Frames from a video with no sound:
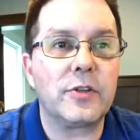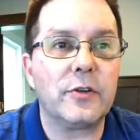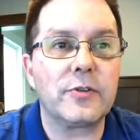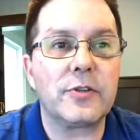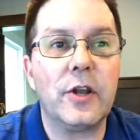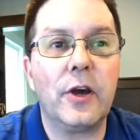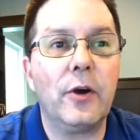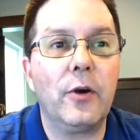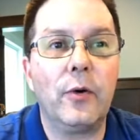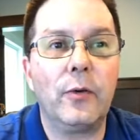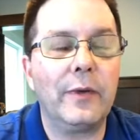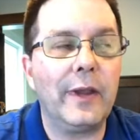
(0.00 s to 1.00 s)
there's
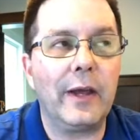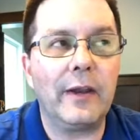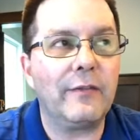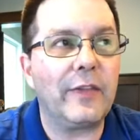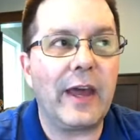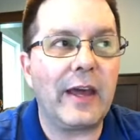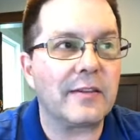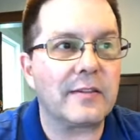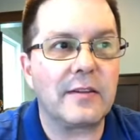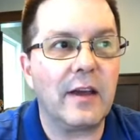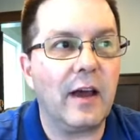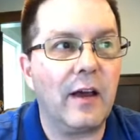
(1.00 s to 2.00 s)
none of that
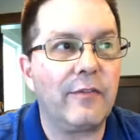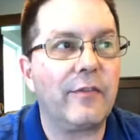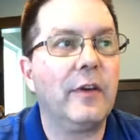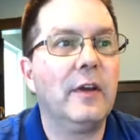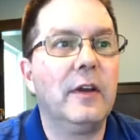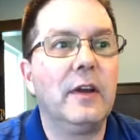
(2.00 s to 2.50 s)
stuff.